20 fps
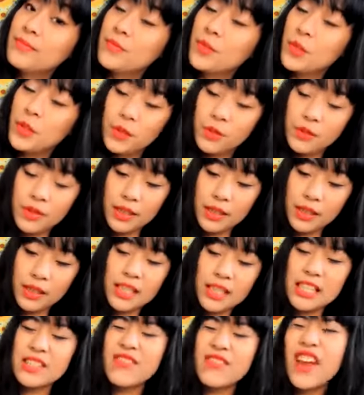What do you
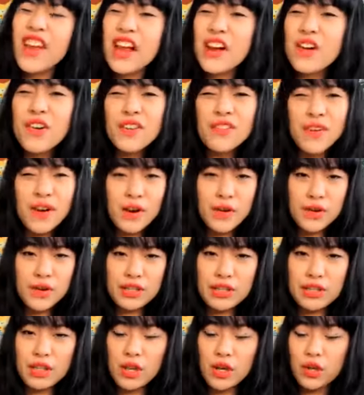think? It's very, very
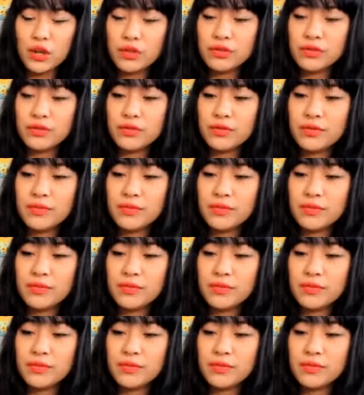slow.